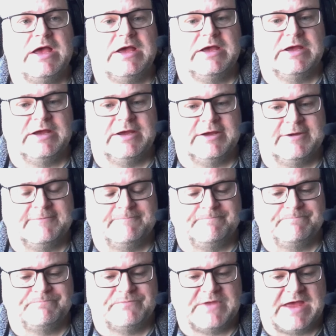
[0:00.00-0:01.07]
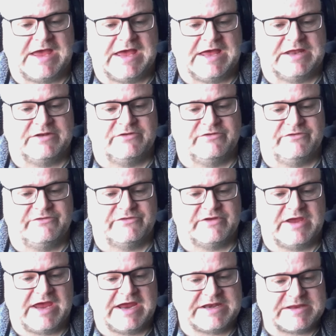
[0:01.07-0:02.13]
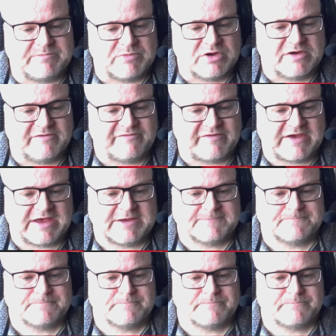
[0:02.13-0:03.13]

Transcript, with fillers: Um, and Eddie Murphy,